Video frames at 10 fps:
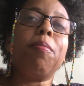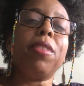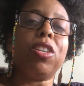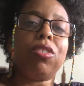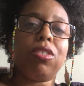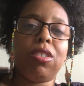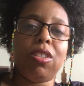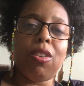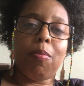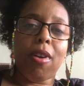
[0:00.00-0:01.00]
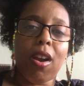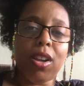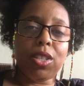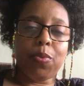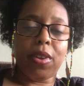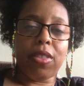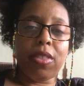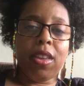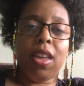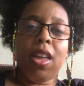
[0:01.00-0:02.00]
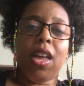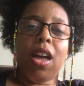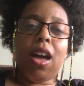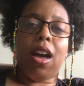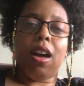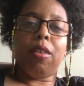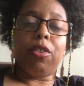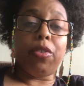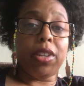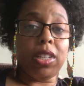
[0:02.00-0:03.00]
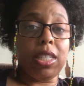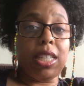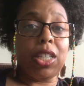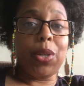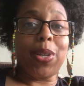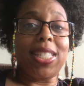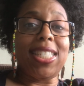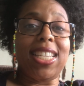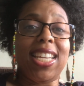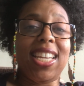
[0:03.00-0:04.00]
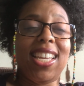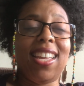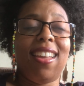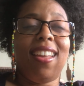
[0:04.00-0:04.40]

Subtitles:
There's parks with gorillas that you can see,